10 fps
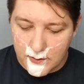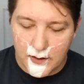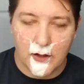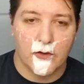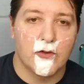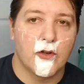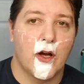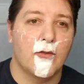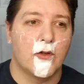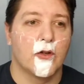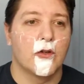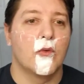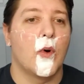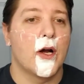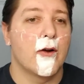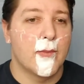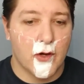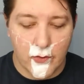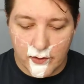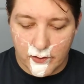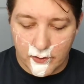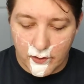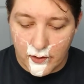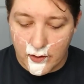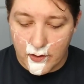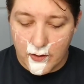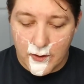how soft or wiry my whiskers are.